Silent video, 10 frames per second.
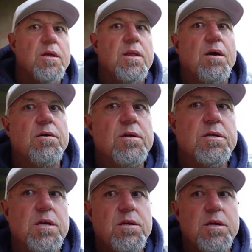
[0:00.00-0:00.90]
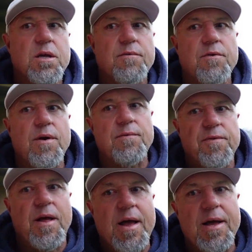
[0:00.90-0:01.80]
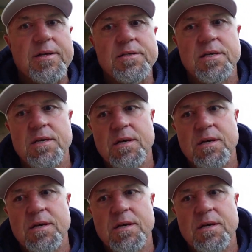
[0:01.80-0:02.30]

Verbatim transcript: They'll continue to give you red flags.